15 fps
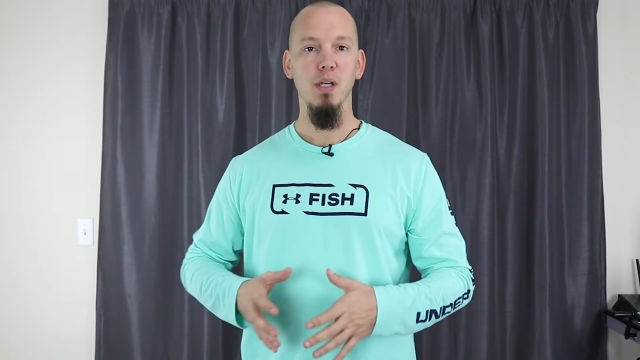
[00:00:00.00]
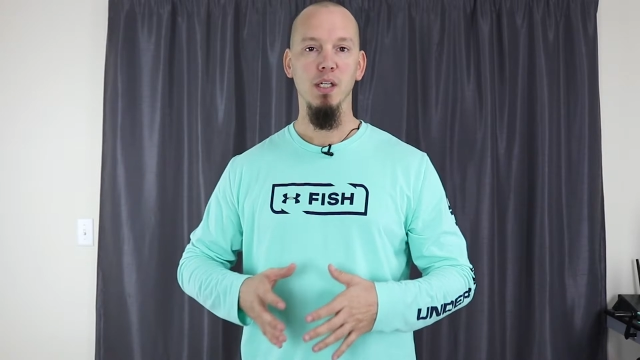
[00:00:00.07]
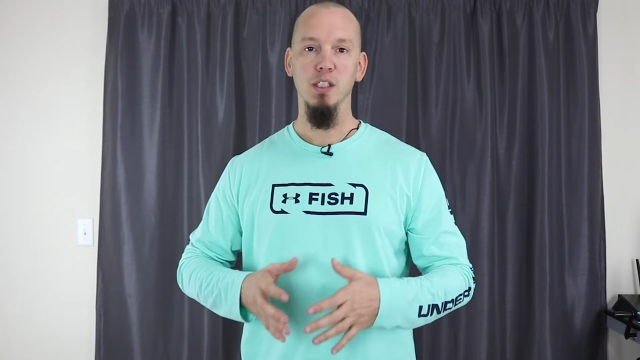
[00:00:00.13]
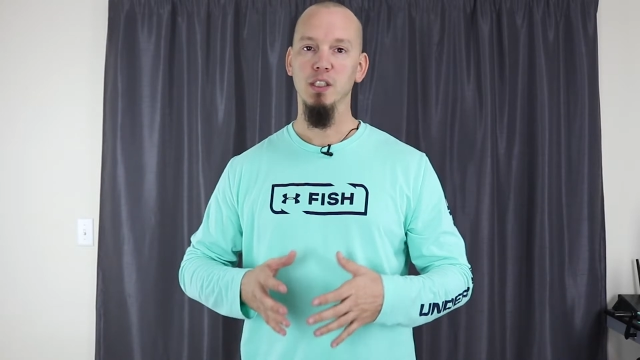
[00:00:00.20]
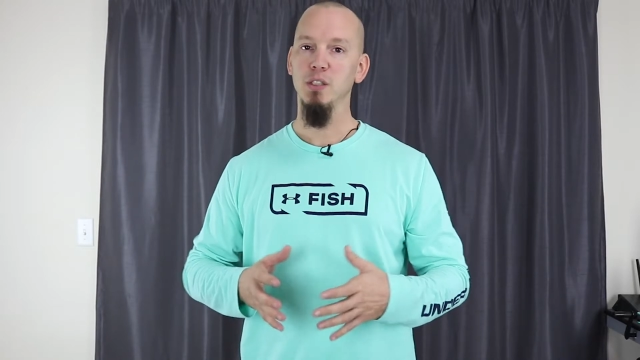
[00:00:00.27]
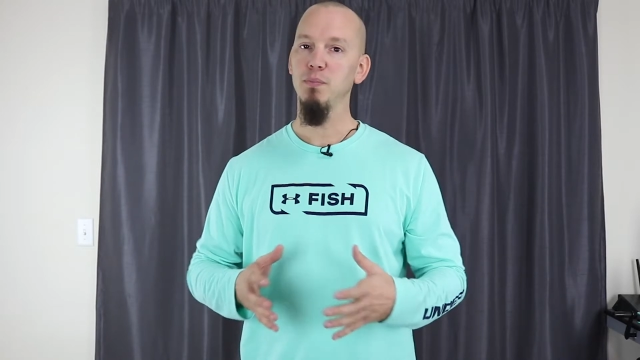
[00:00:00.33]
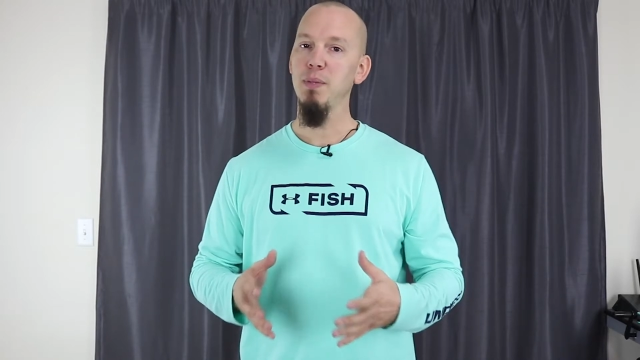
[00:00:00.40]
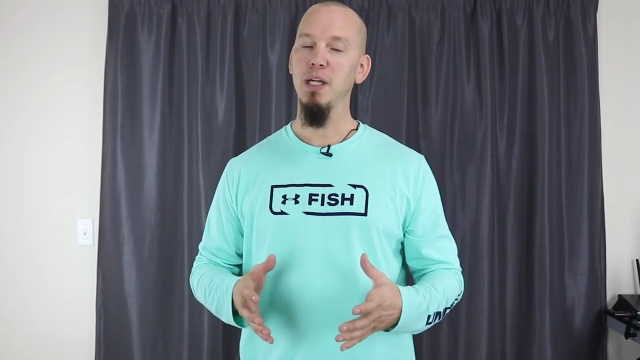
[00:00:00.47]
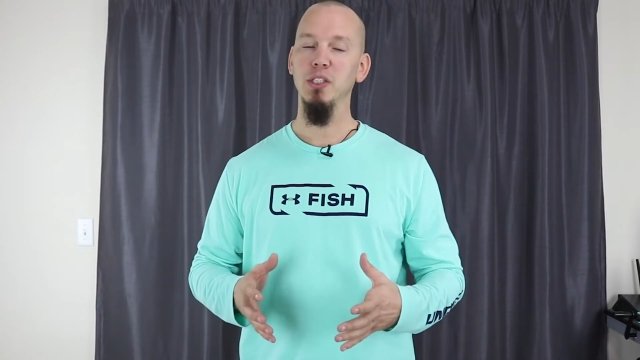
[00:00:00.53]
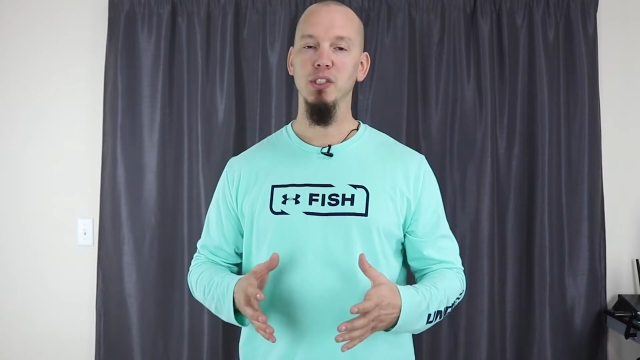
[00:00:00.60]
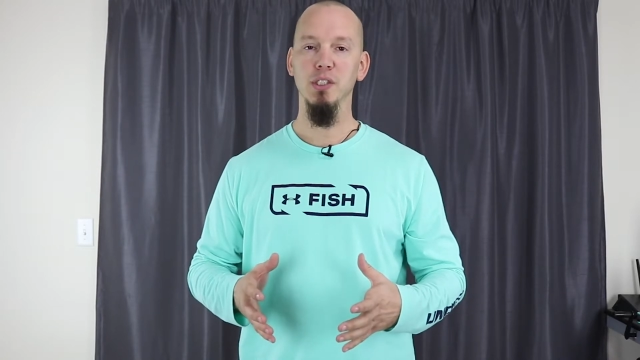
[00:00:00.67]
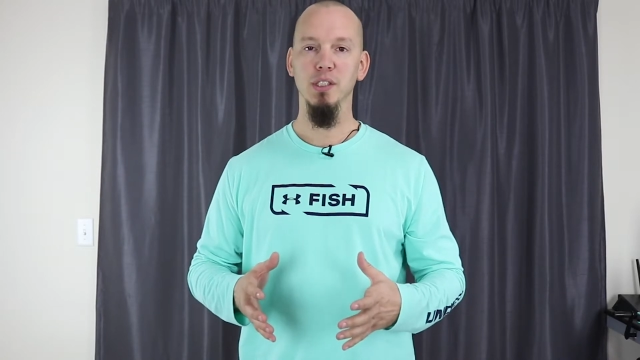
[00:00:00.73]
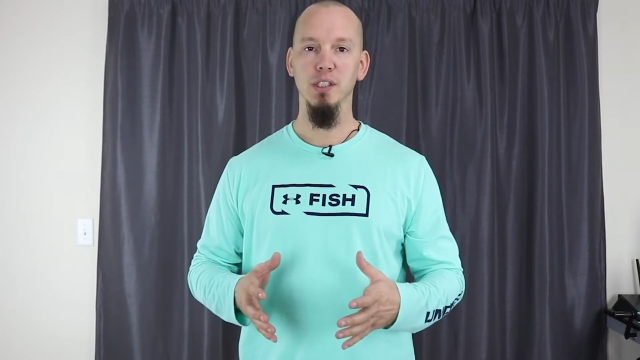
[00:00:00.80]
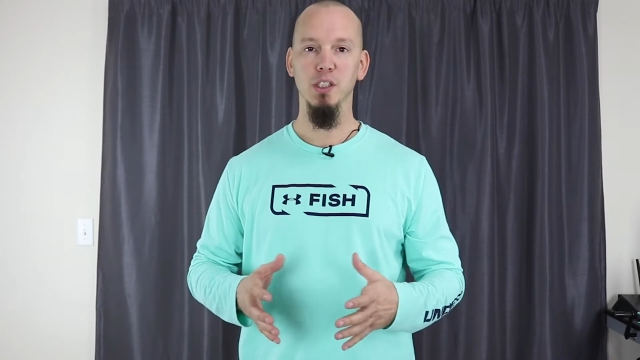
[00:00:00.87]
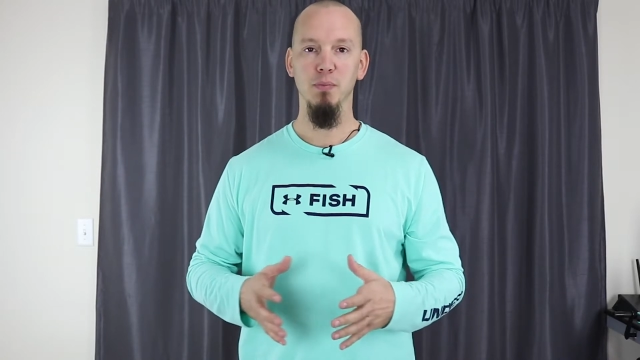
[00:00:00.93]

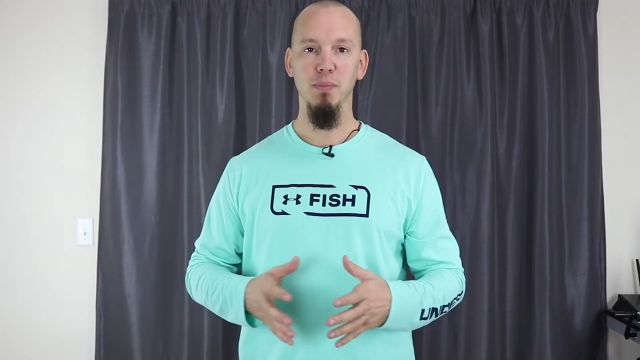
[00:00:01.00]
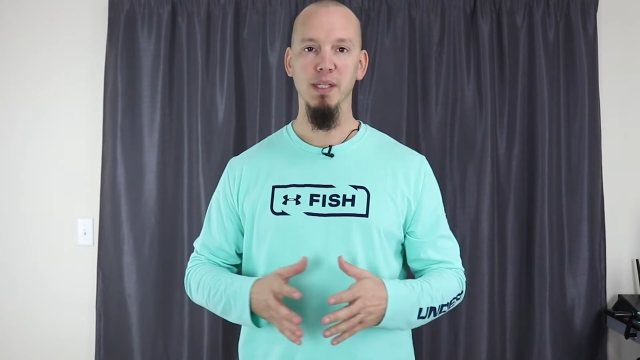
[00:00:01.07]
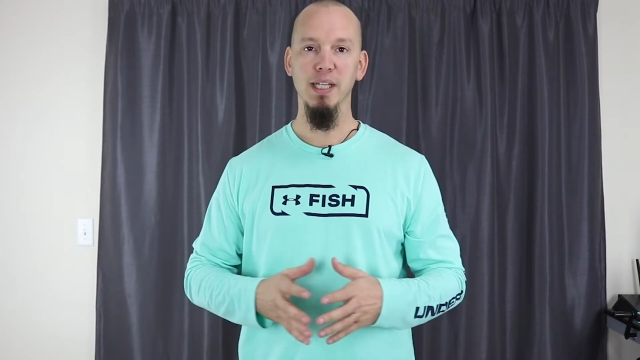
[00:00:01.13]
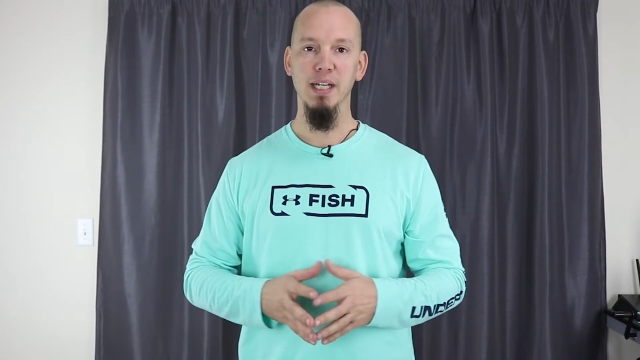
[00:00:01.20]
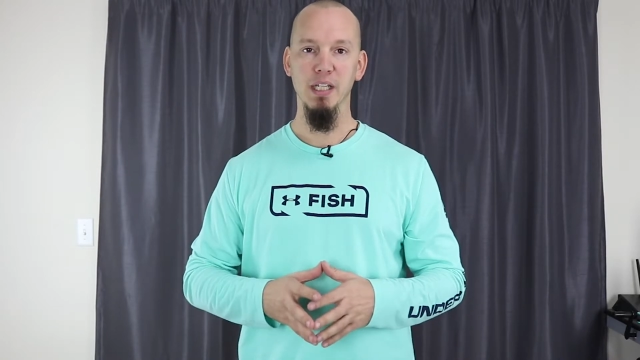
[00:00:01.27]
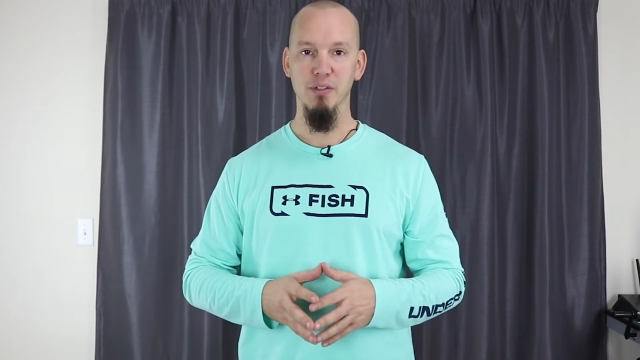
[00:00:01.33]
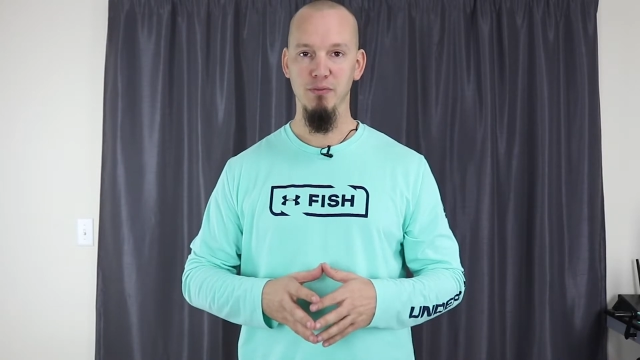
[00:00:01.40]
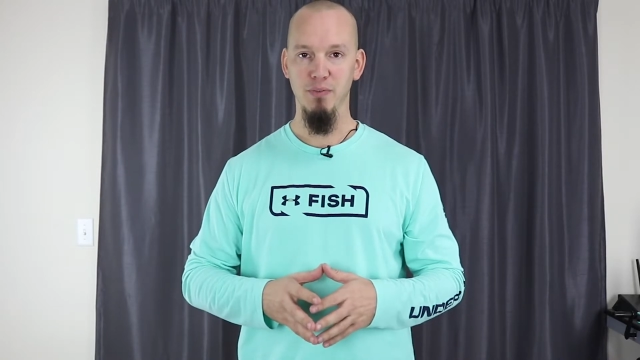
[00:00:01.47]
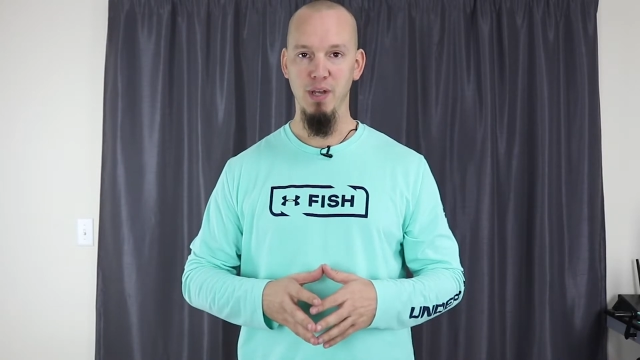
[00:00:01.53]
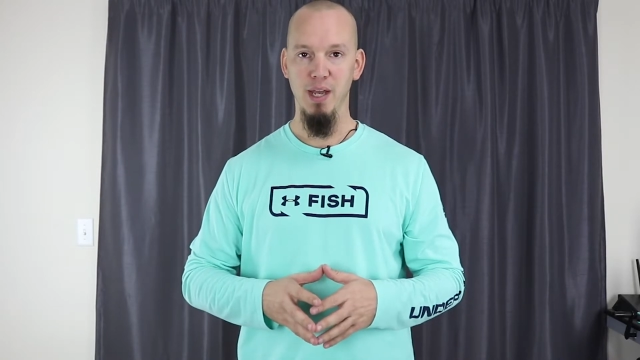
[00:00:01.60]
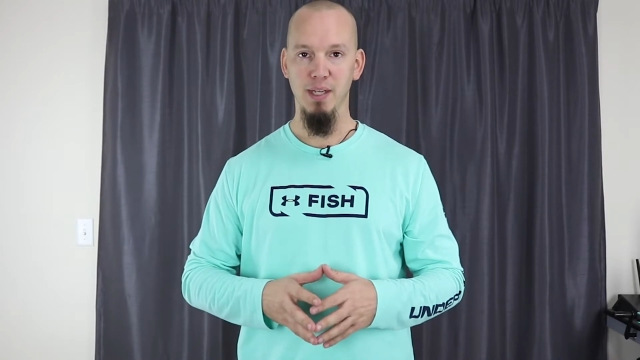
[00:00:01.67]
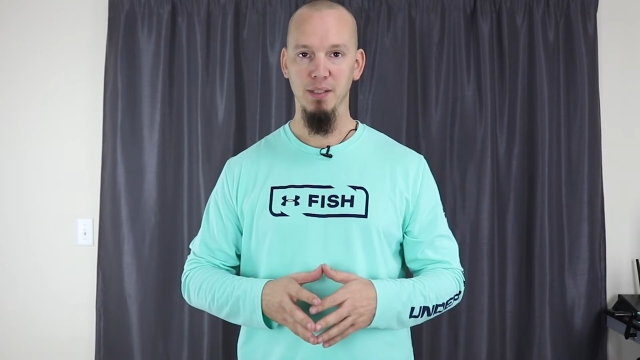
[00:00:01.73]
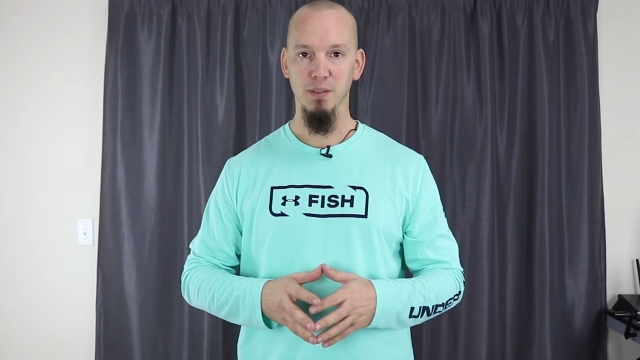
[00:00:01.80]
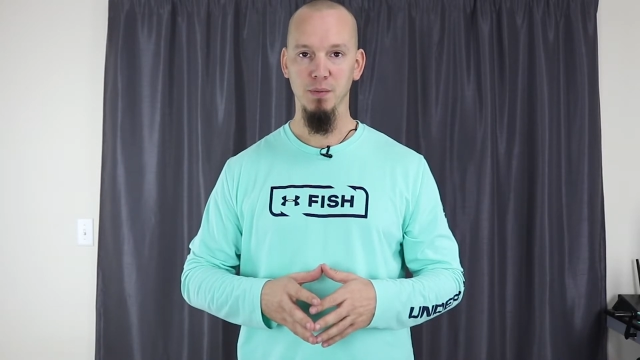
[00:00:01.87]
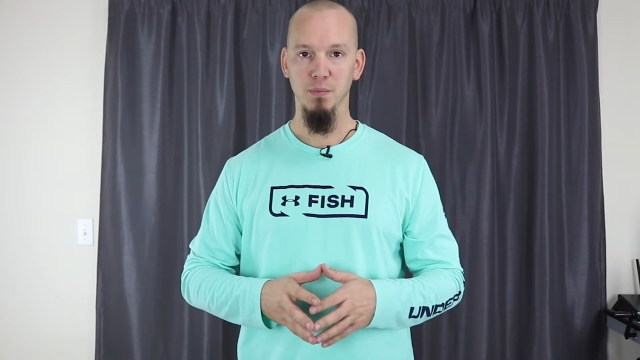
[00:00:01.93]
especially in this beginning
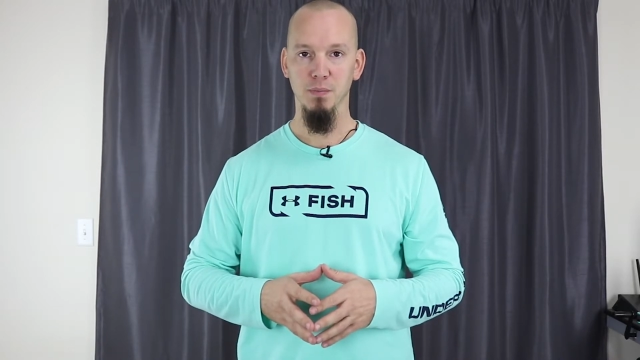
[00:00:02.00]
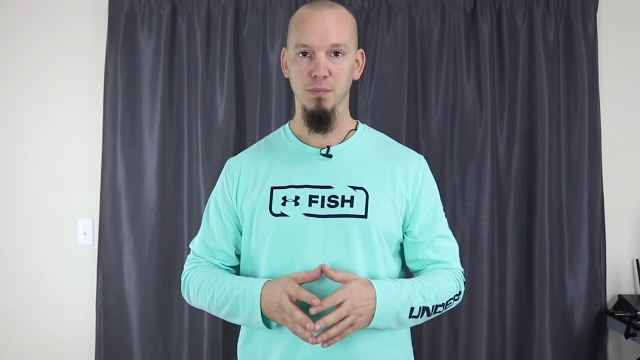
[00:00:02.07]
phase.